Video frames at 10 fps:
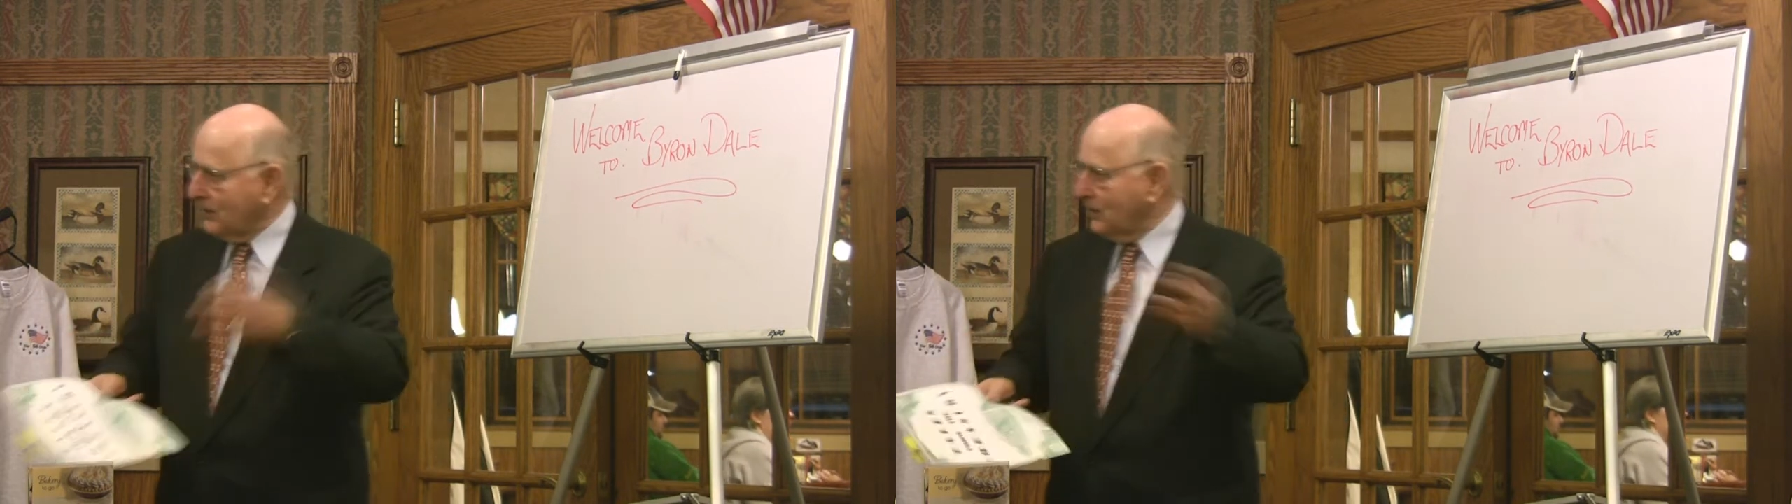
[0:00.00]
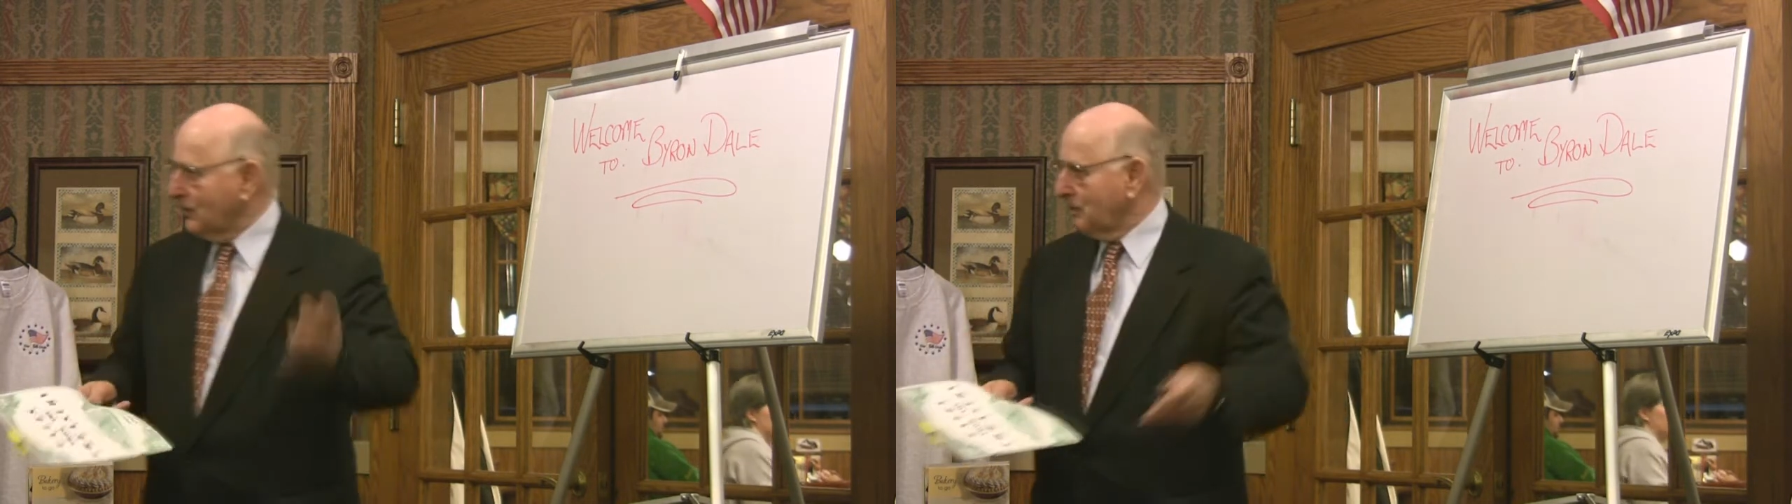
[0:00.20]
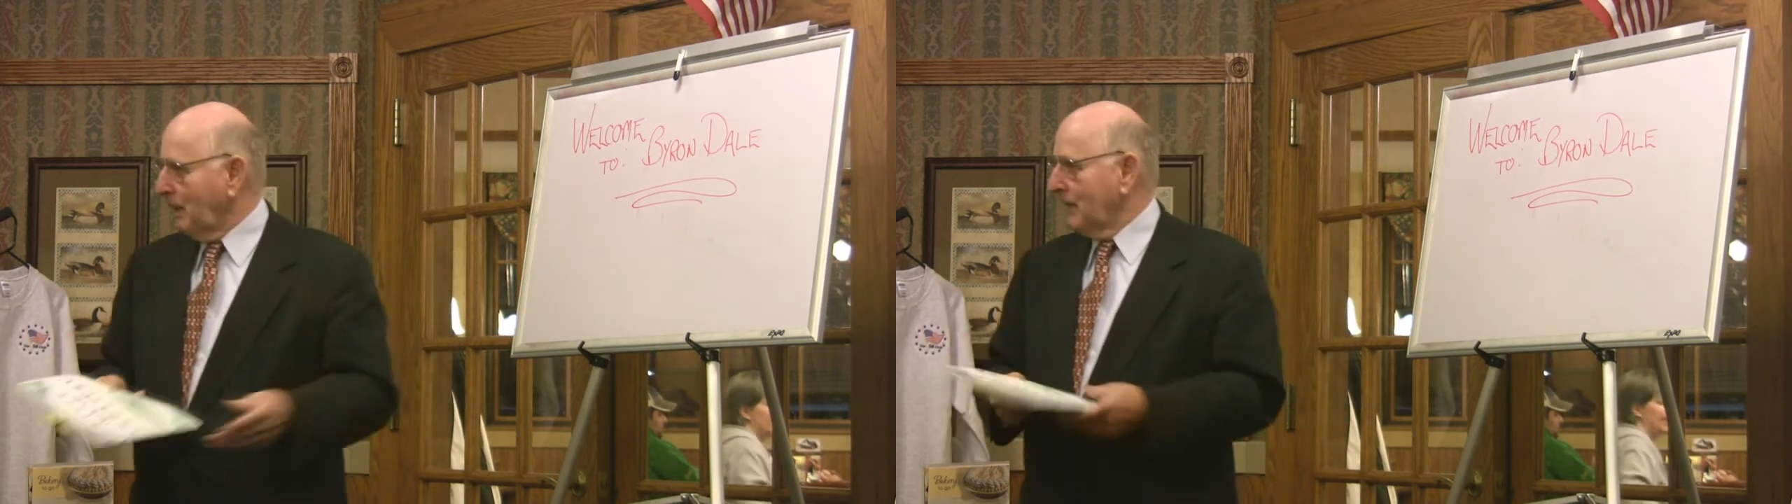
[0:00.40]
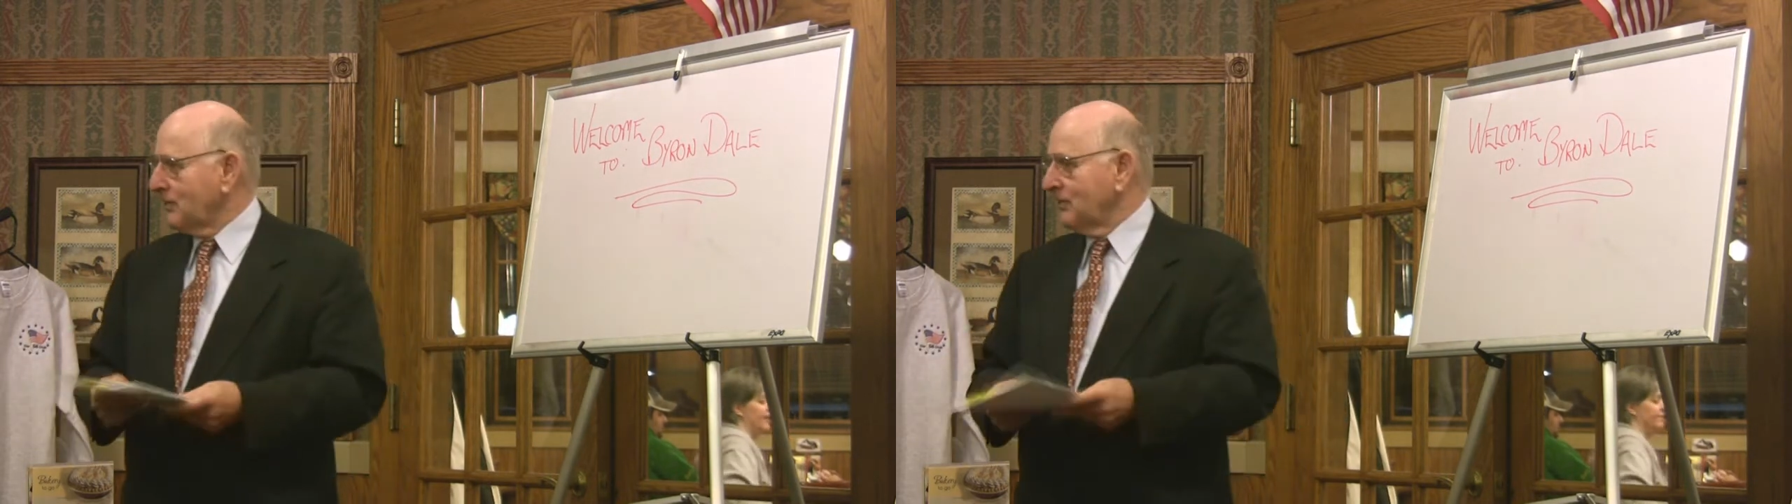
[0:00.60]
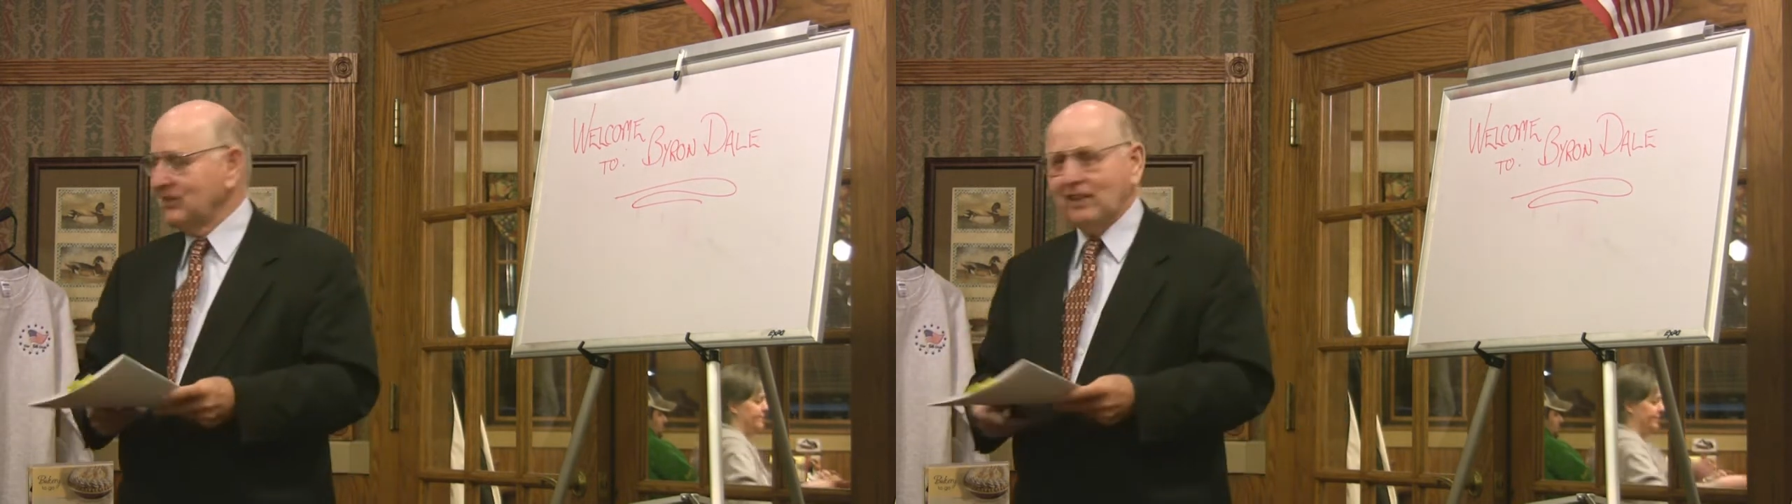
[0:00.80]
in the
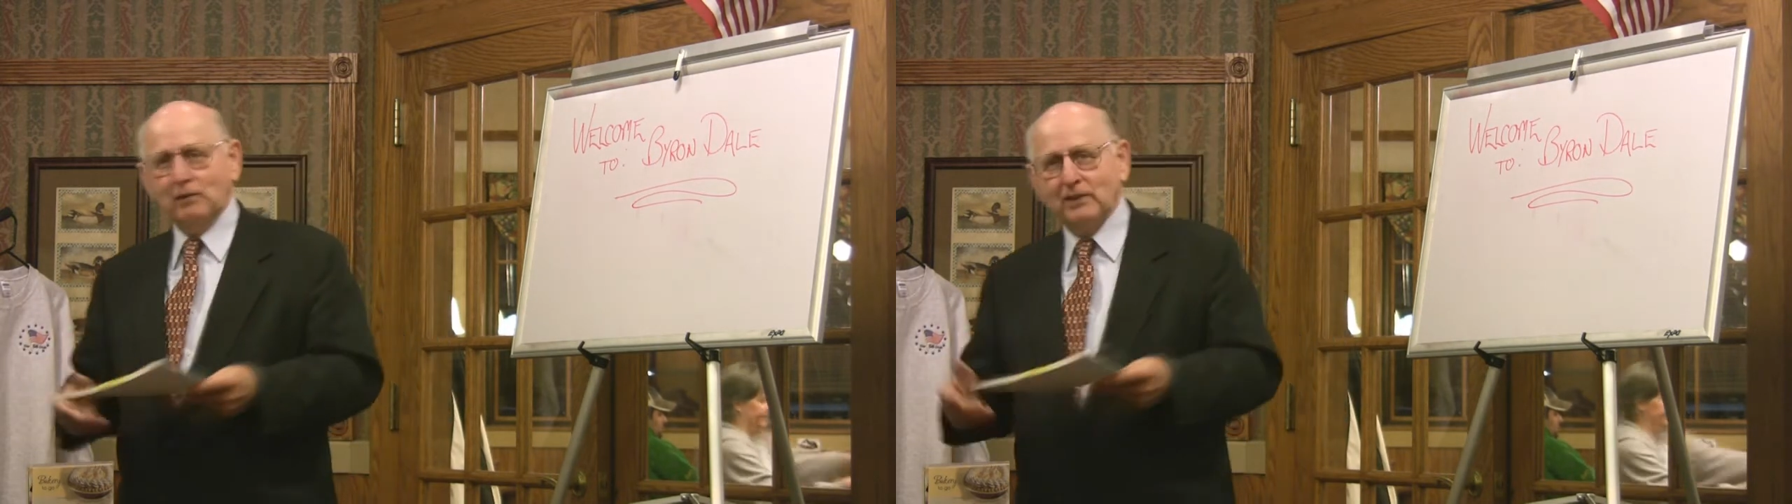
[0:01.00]
pasture and stuff,